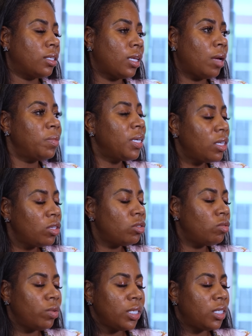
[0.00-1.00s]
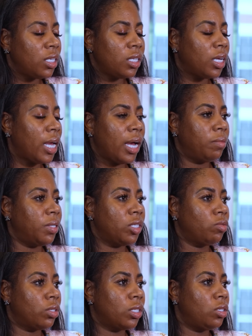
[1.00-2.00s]
I mean, we see the
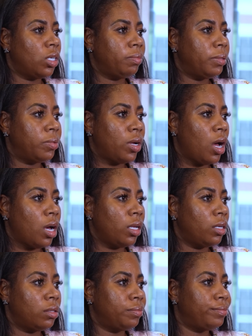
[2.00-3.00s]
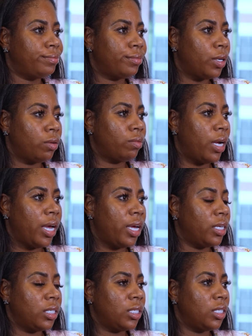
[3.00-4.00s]
comments where, you know, people call him a rat
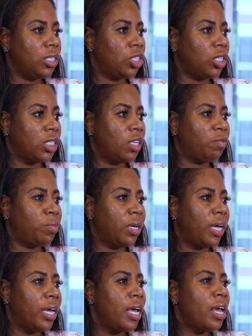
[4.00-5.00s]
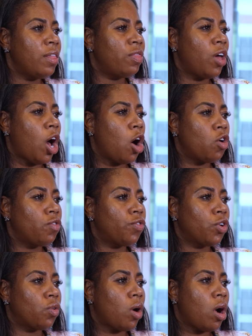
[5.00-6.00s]
and a snitch and stuff, but the
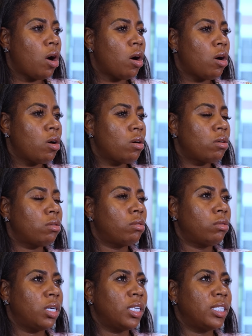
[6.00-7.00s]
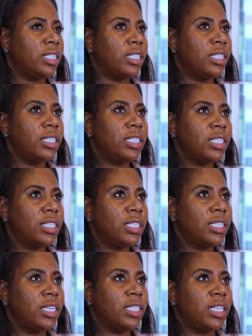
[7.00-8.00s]
overall
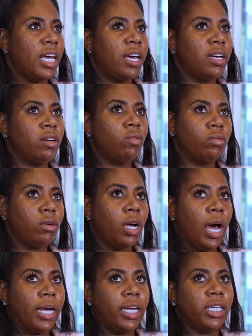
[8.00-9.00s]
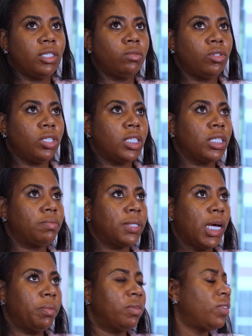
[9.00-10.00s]
consensus is that I guess Woody is some
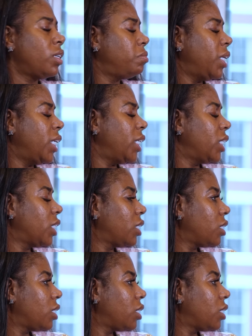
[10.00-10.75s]
type of comedian.